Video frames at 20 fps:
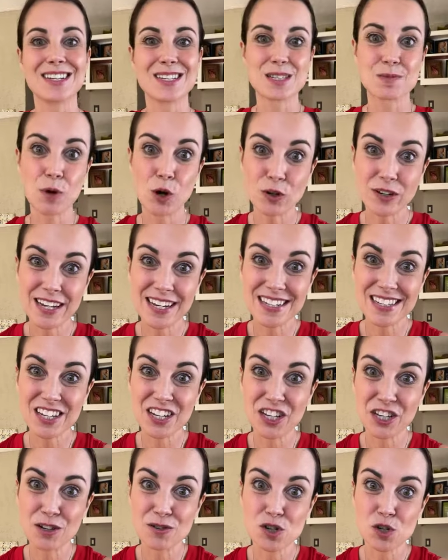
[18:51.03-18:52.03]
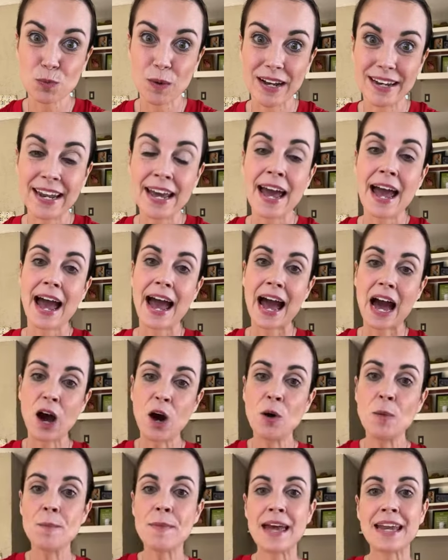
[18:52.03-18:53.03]
Smoking's a huge one.
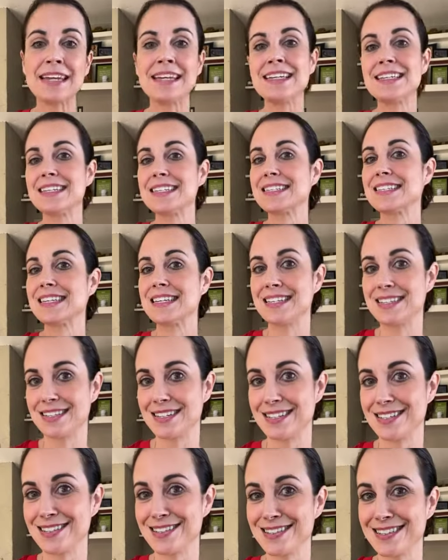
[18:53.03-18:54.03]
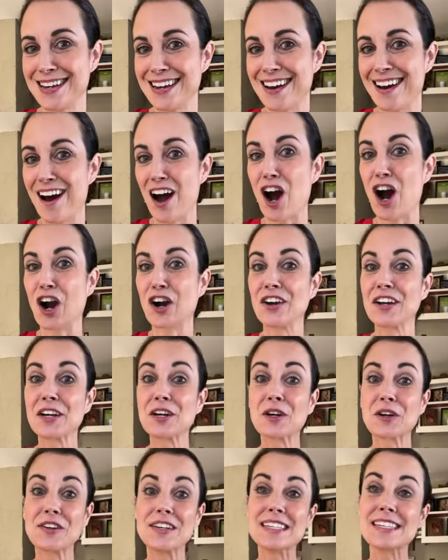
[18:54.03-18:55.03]
How many diseases are
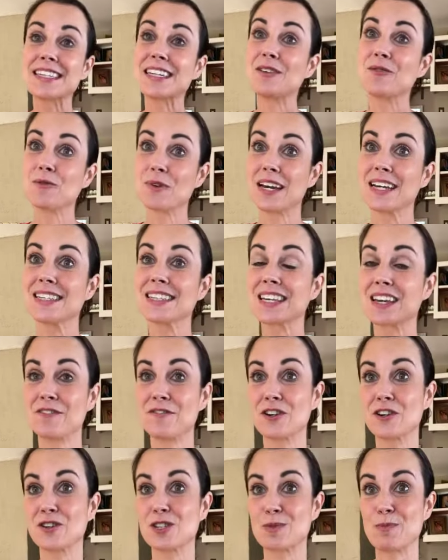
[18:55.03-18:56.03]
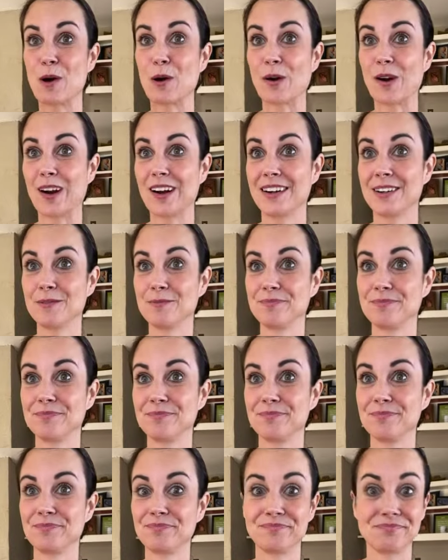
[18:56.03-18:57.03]
increased in risk if you're a smoker?
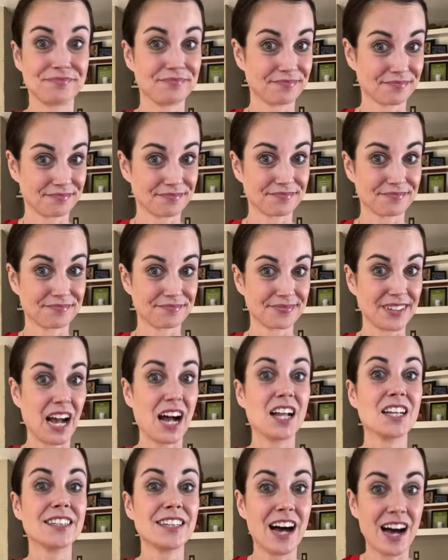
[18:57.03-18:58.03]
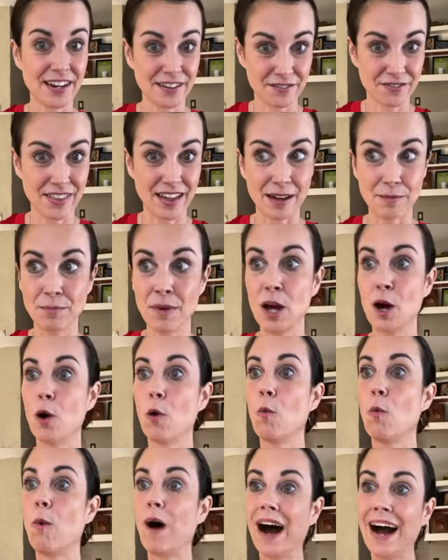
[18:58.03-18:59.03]
A lot of them.
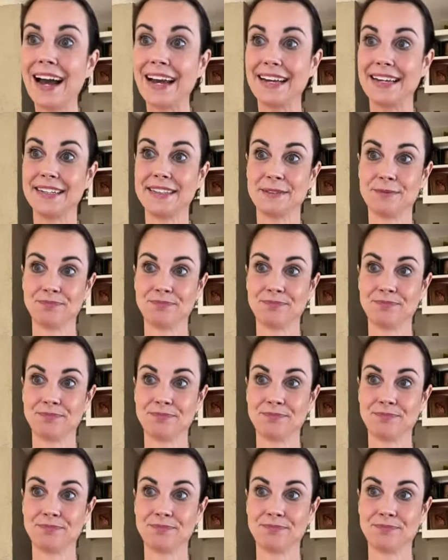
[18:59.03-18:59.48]
Why?